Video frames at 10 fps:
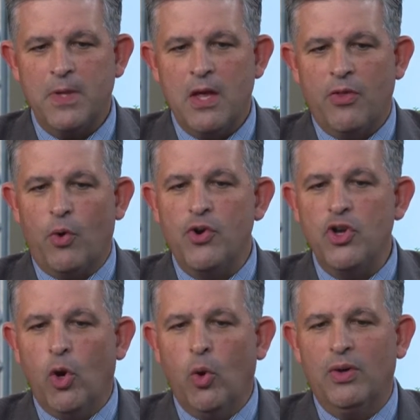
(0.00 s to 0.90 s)
There were
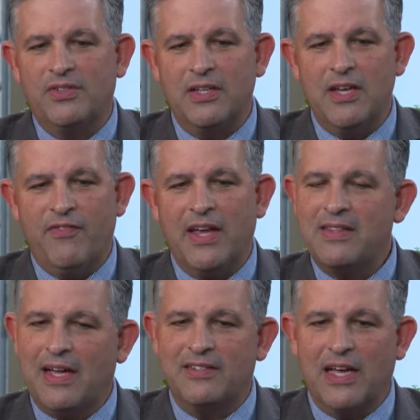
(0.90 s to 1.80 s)
no significant
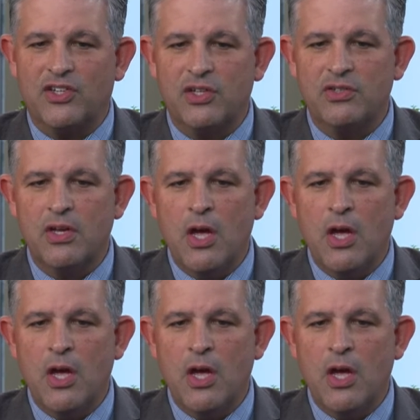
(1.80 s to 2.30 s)
dissections,